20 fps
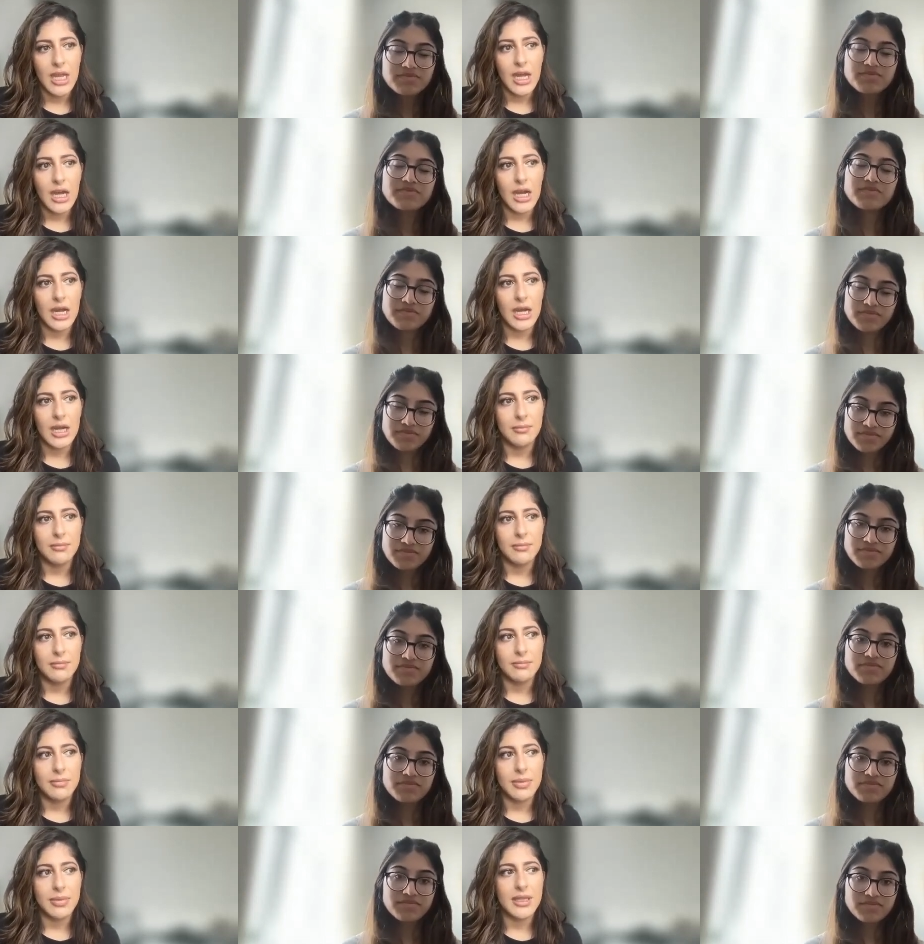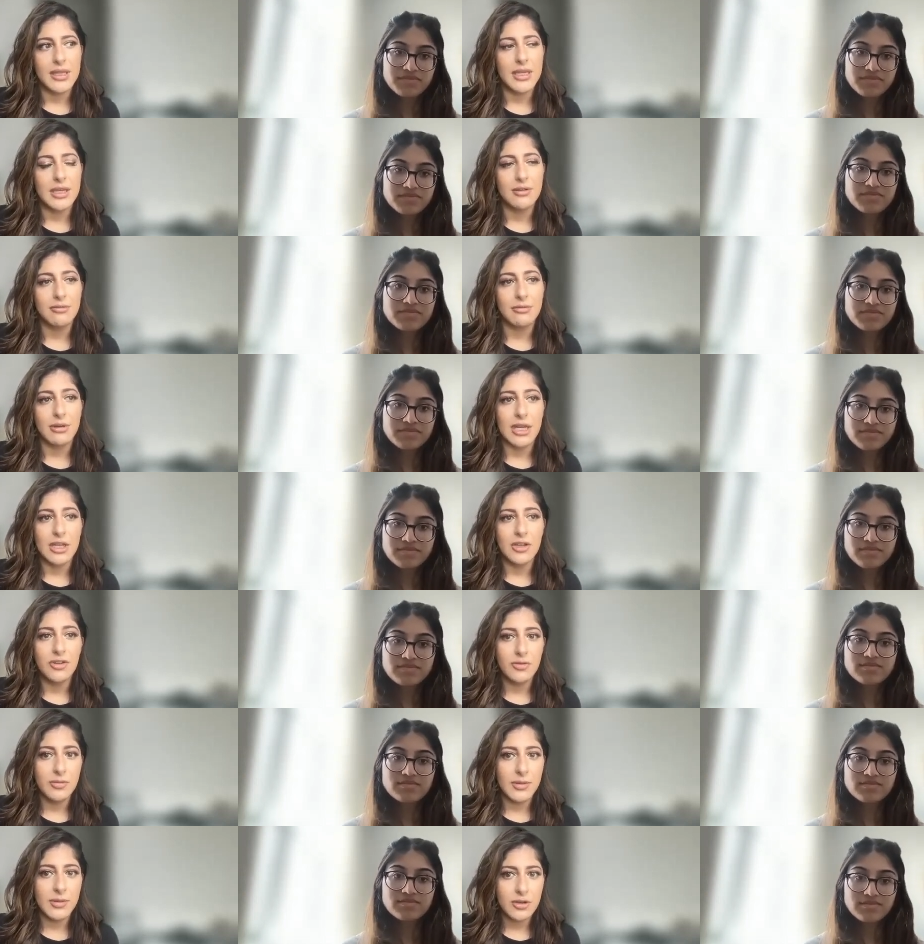Speaker 1: But the
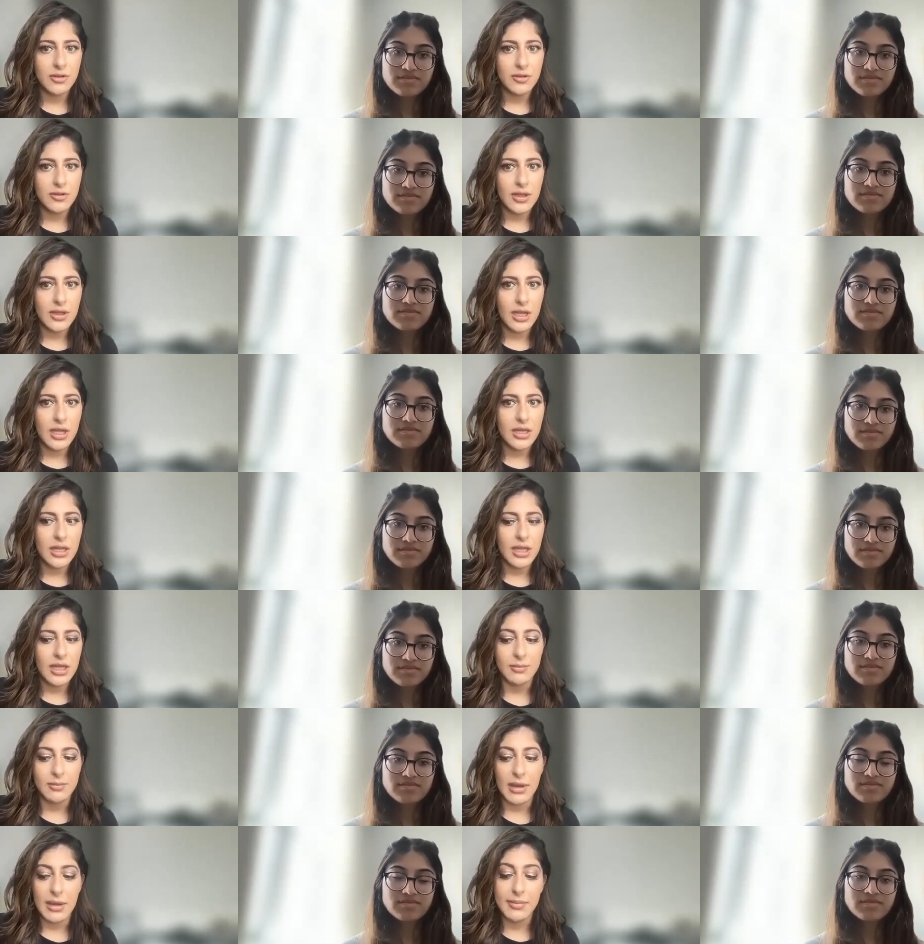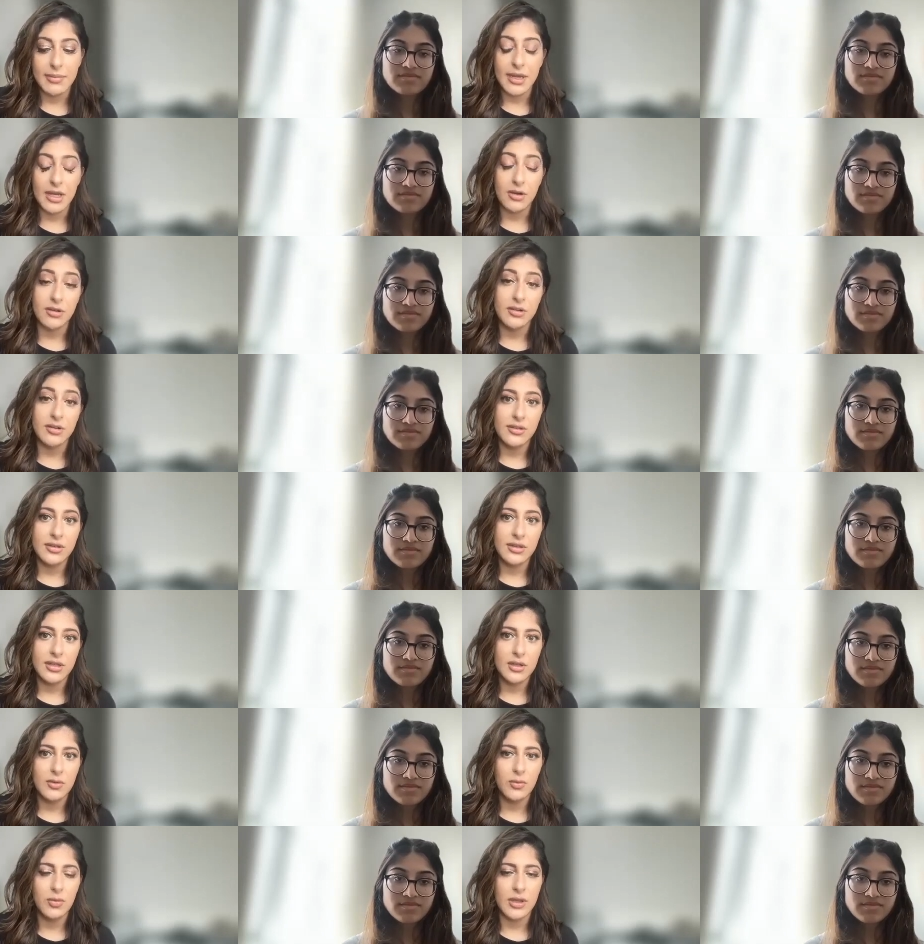arranged marriage side, like my parents
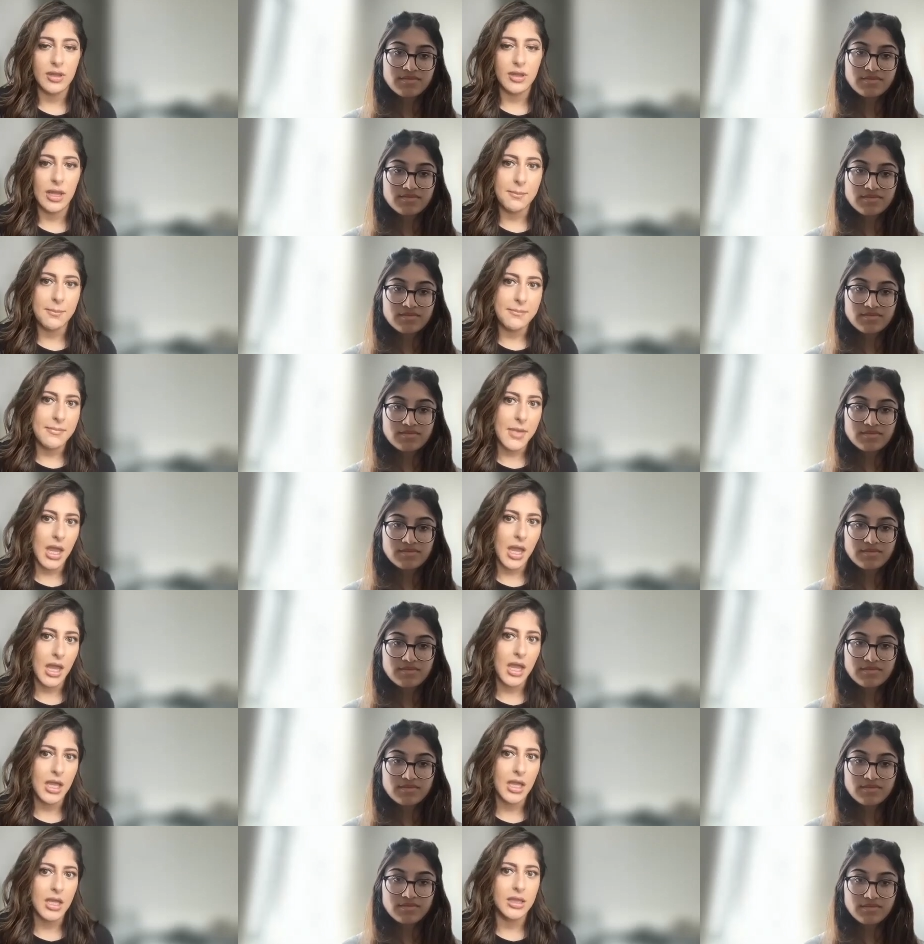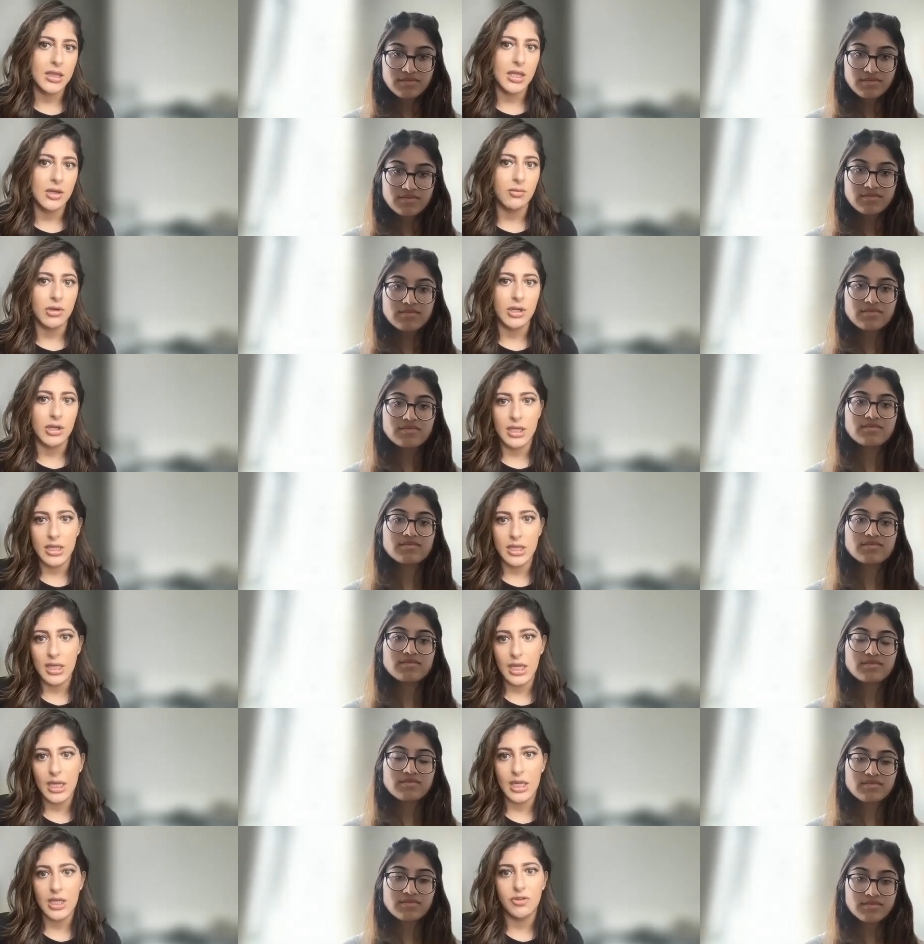did, where they met and they were
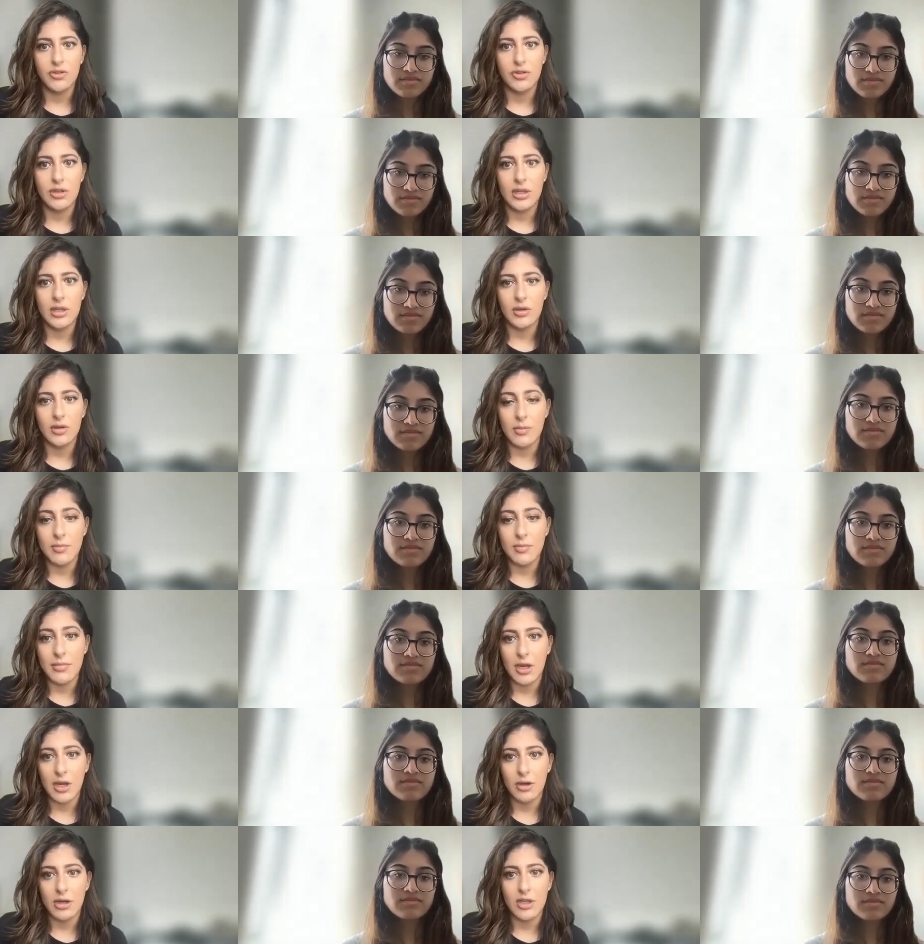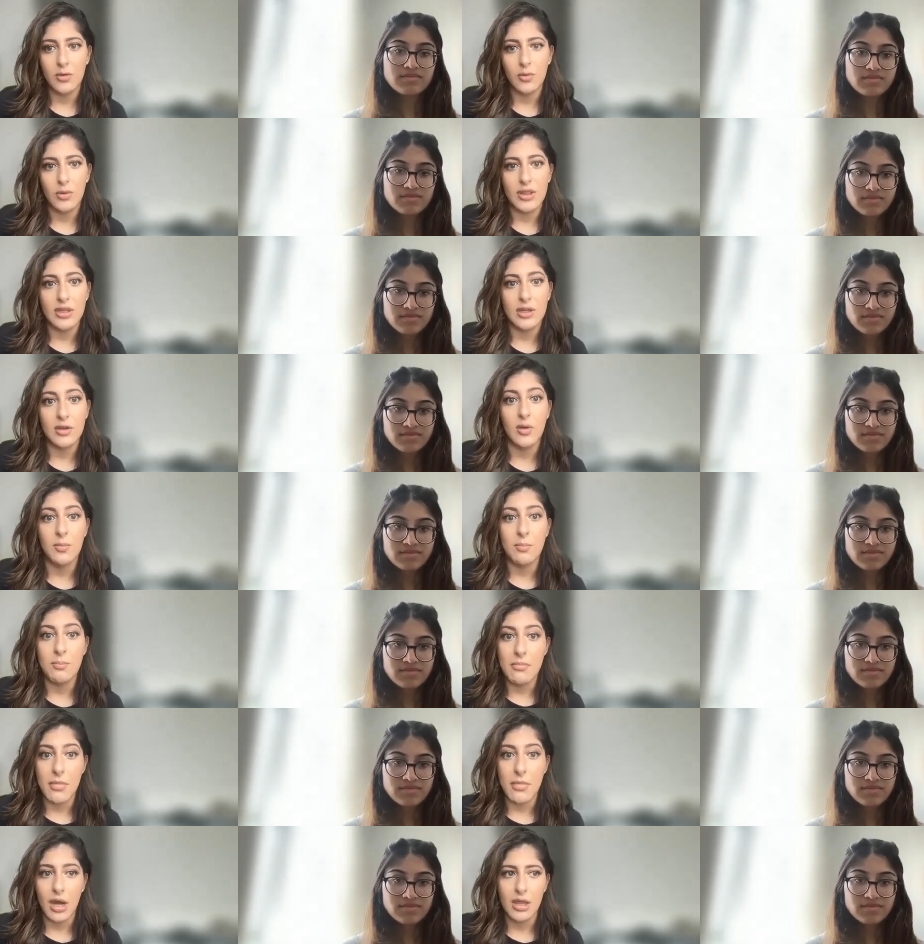engaged and they were married within a
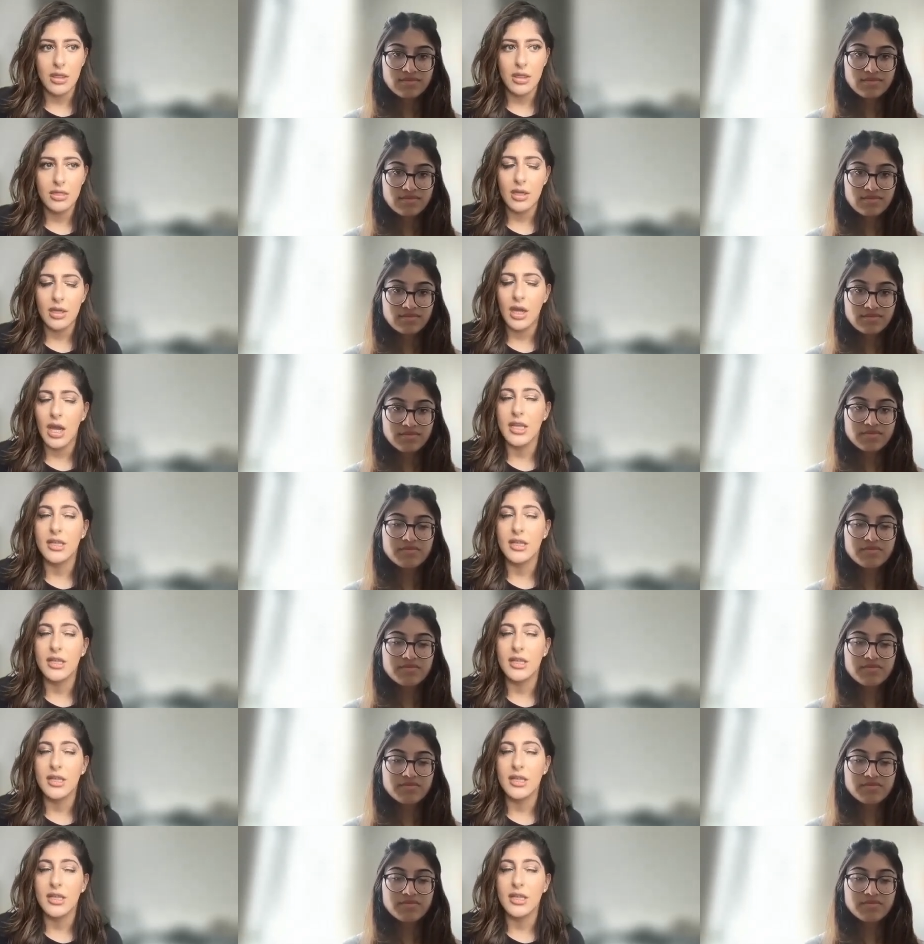month, I